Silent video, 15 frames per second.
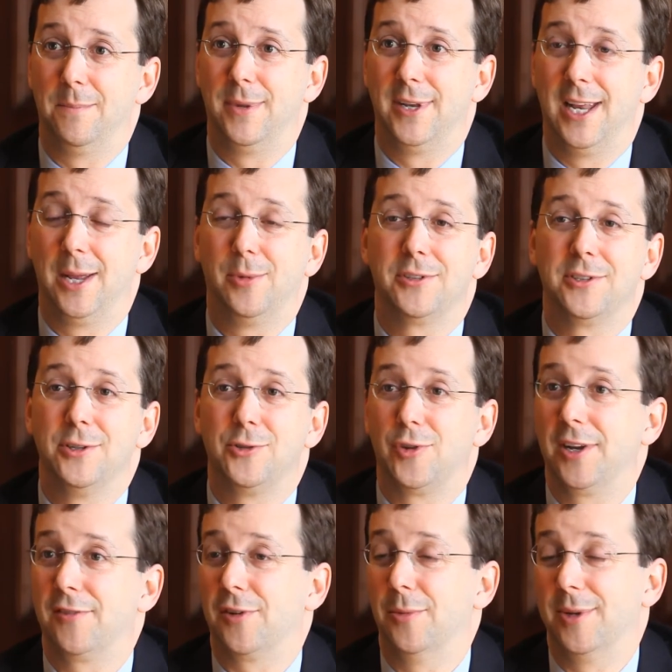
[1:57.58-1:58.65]
been able to
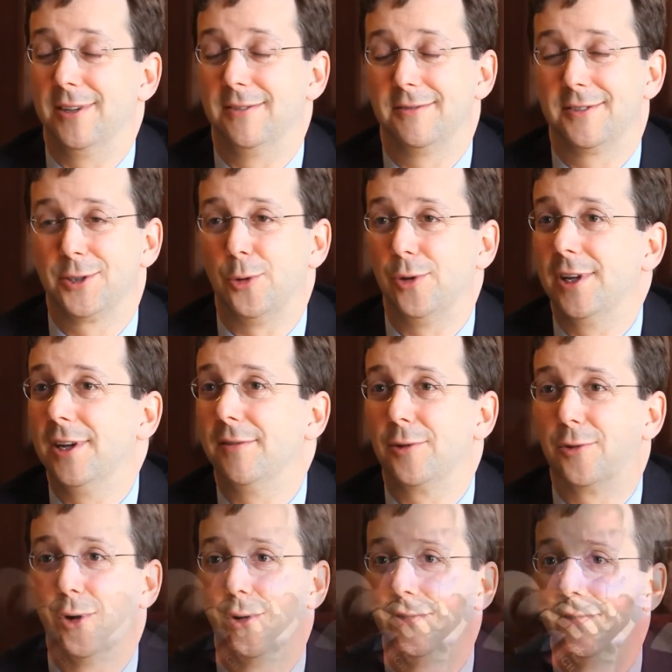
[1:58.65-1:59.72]
drink from it solely of
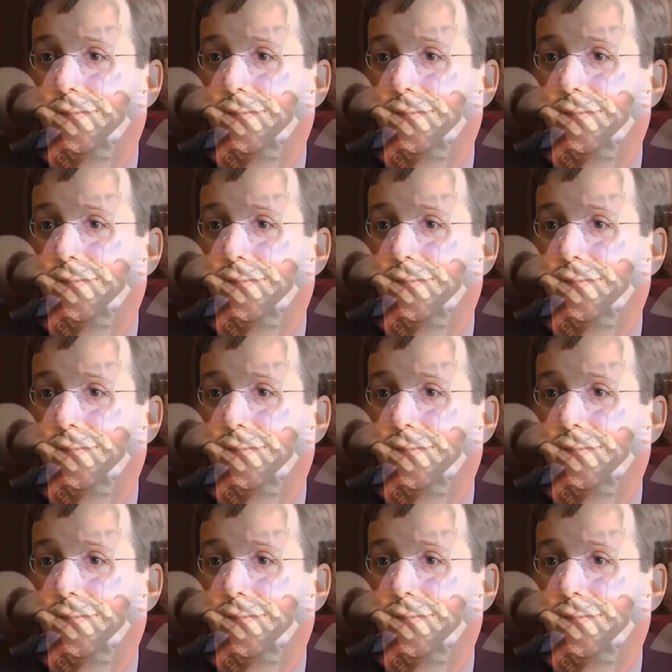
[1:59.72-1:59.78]
her own